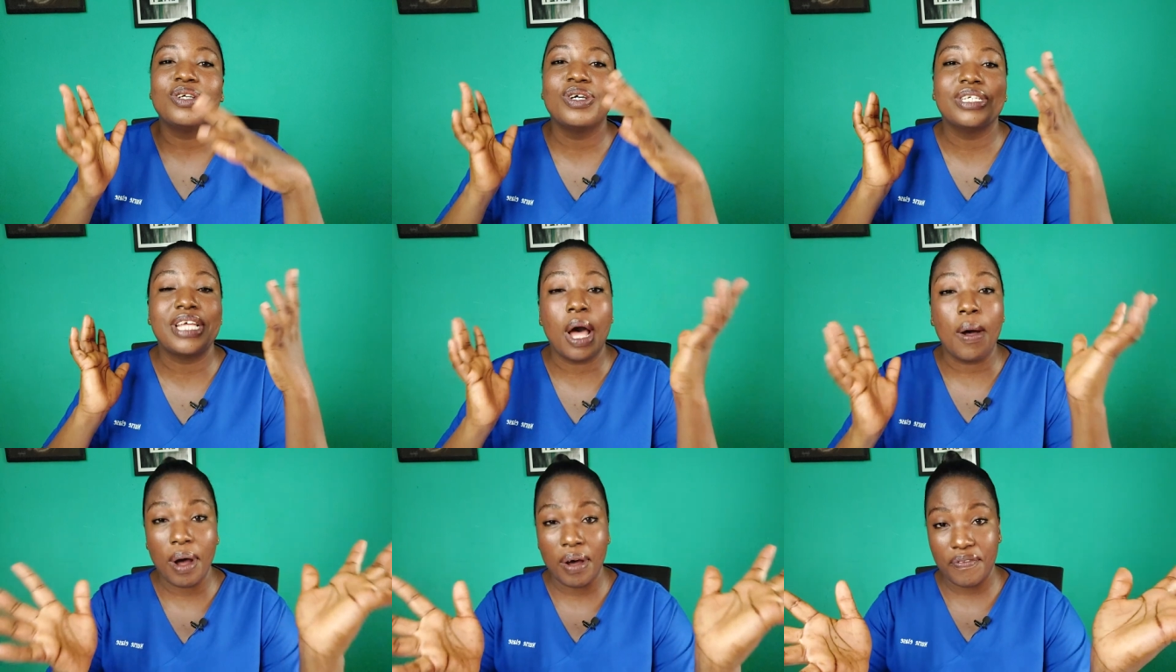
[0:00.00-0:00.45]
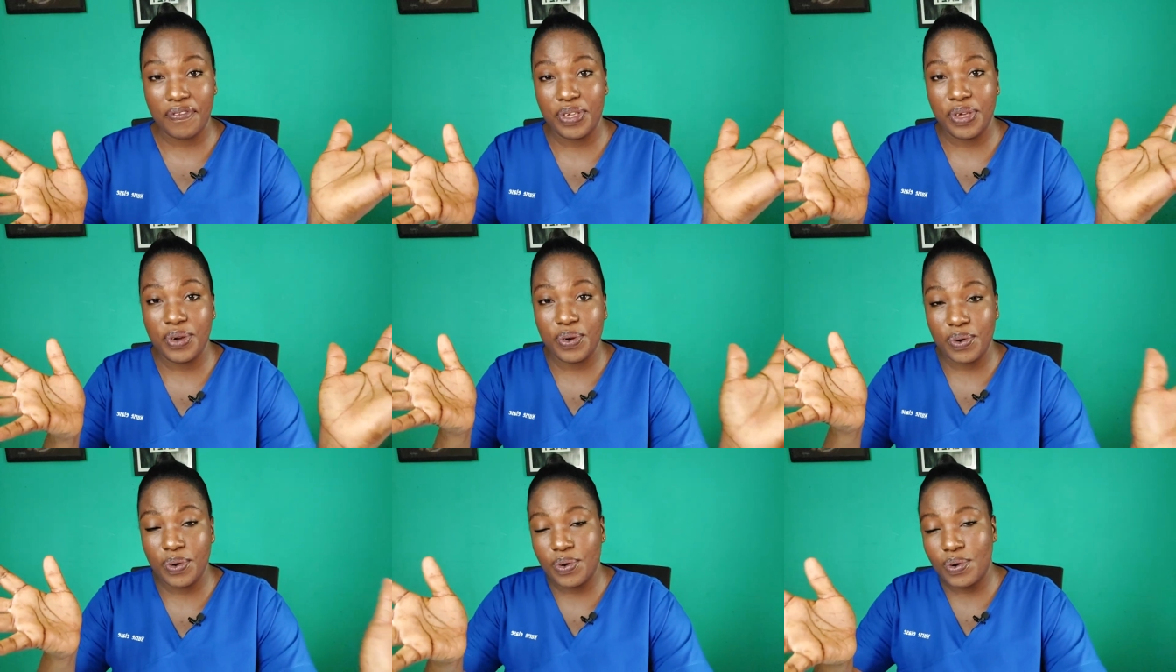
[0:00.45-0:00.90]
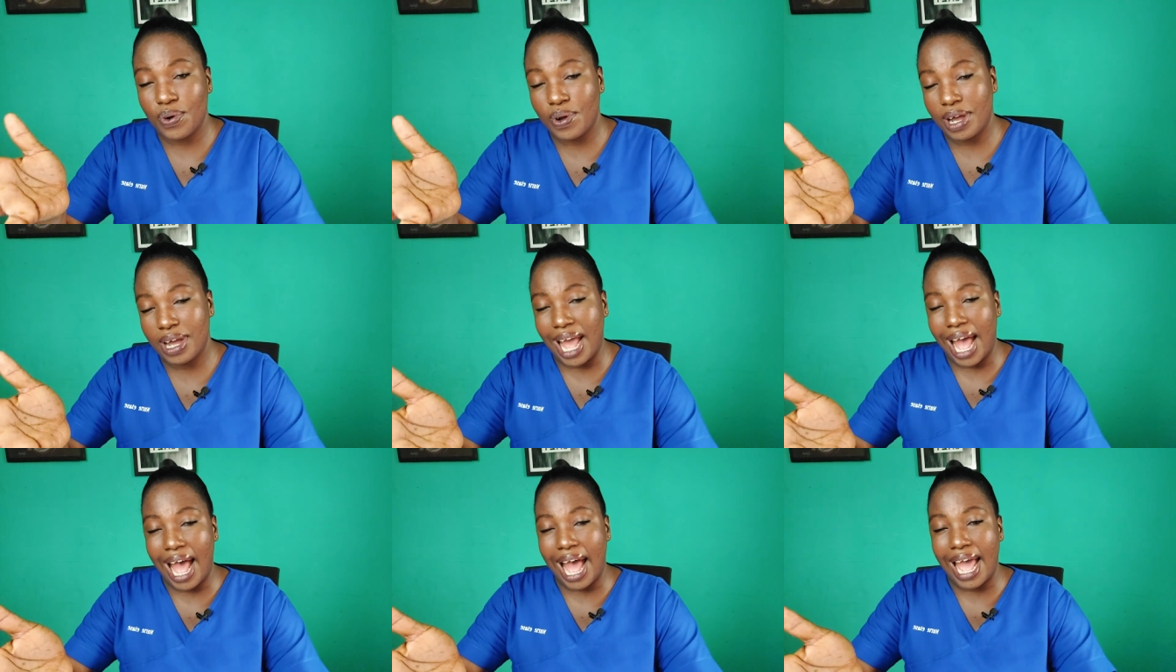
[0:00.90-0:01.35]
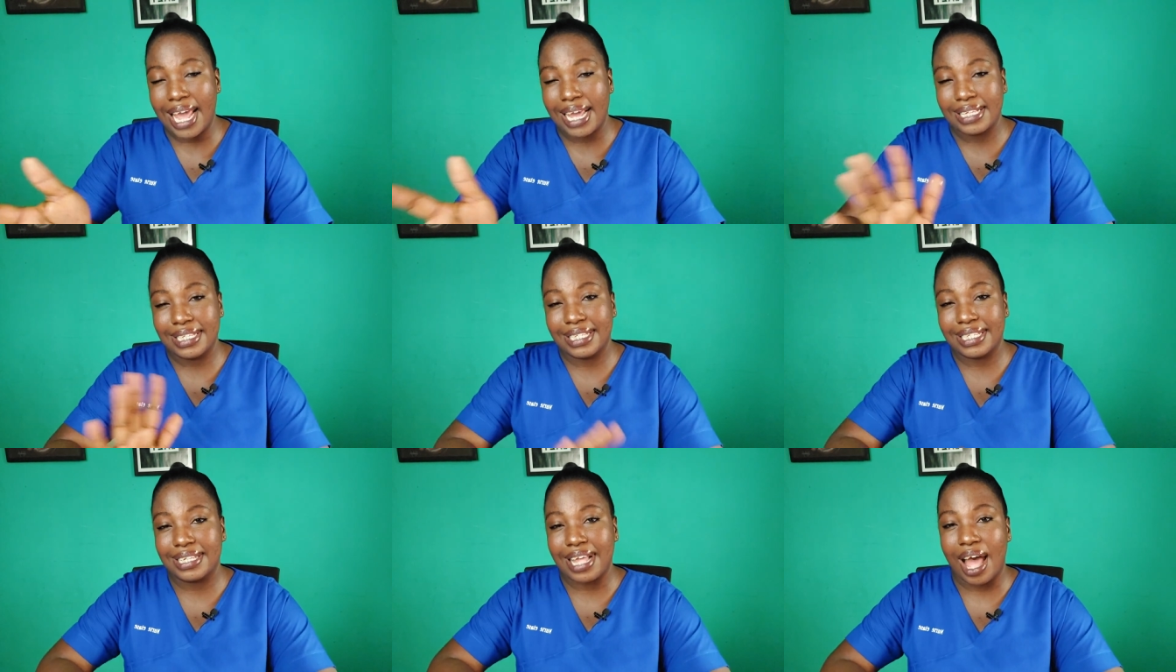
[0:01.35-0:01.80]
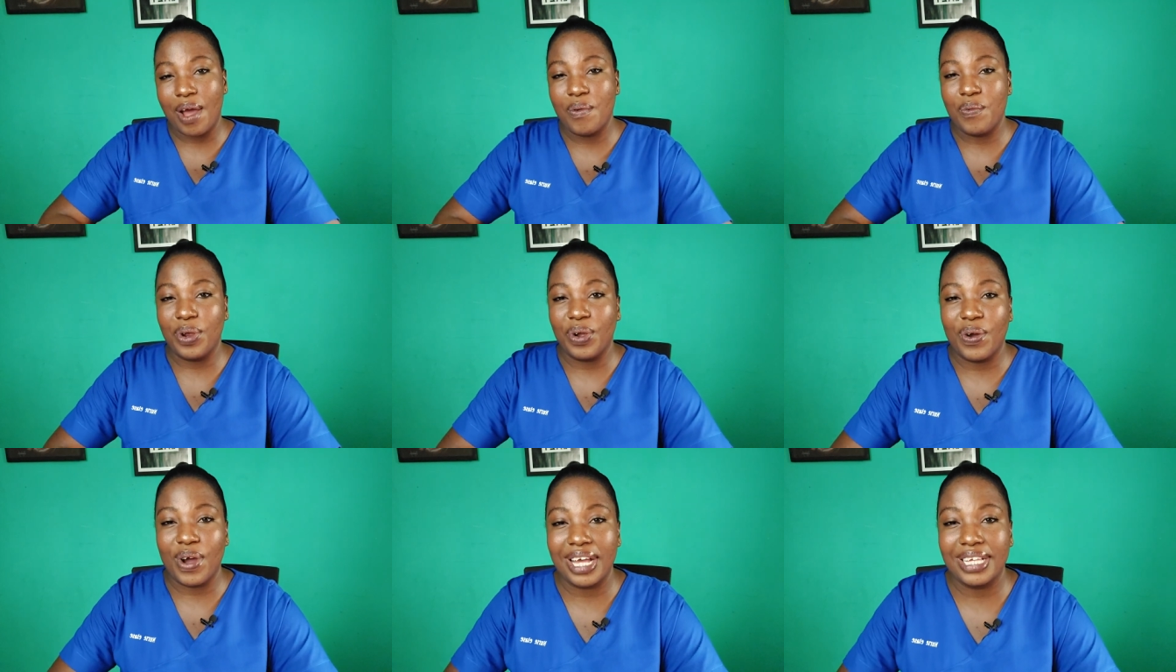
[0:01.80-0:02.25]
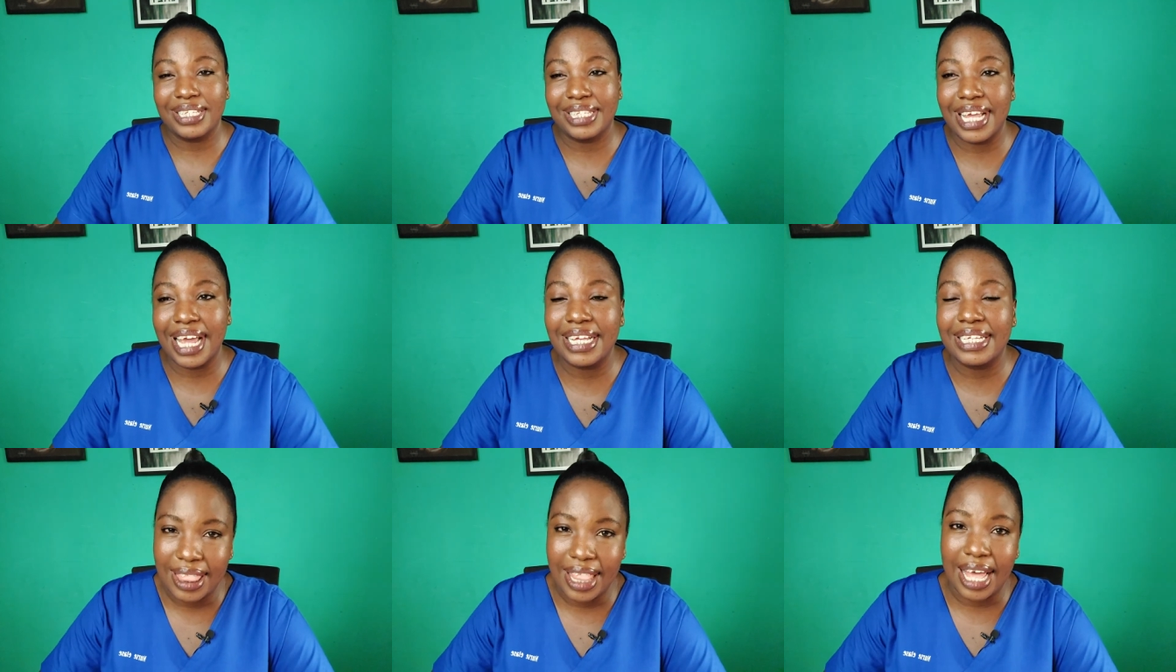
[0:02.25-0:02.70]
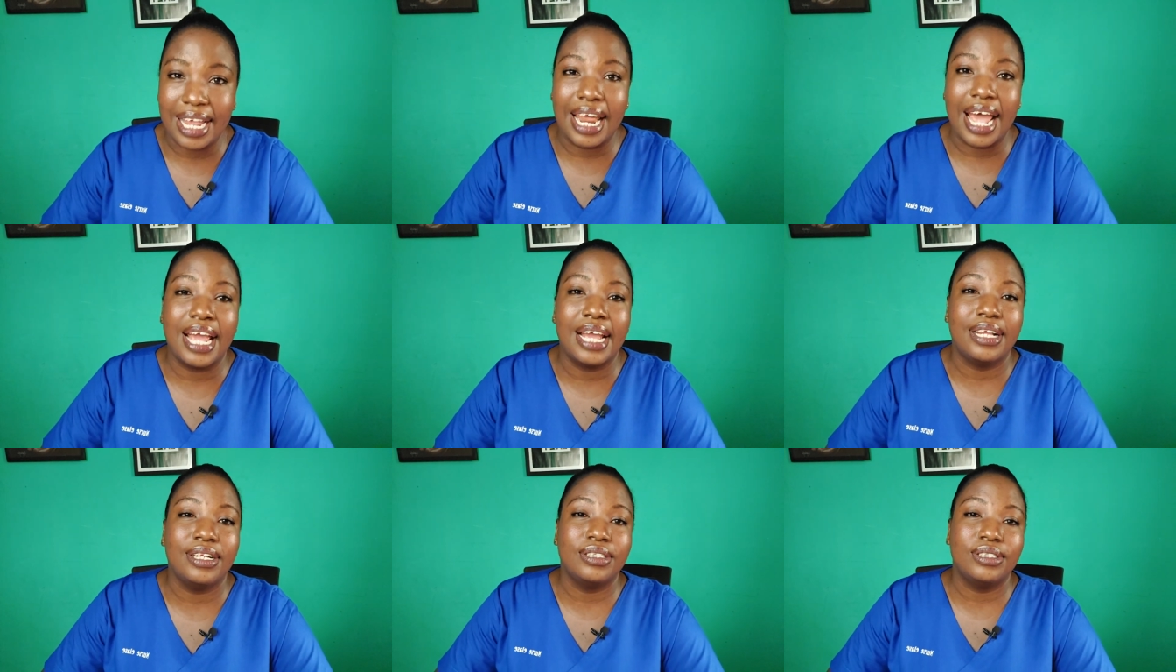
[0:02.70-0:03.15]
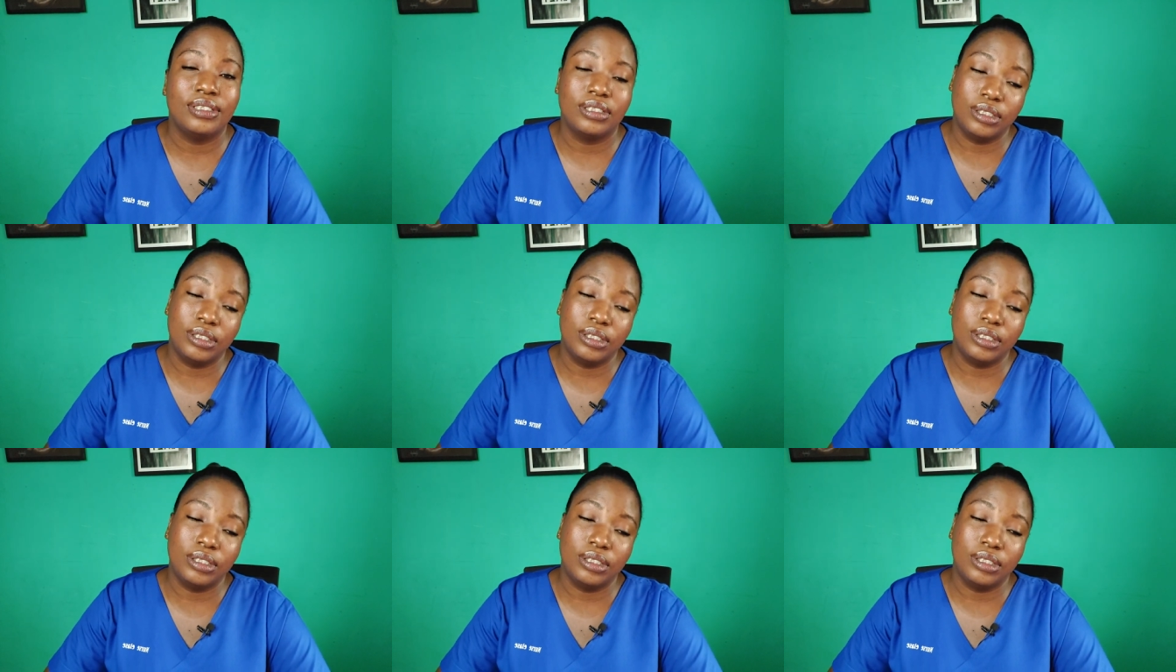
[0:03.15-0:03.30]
So some of you guys requested that I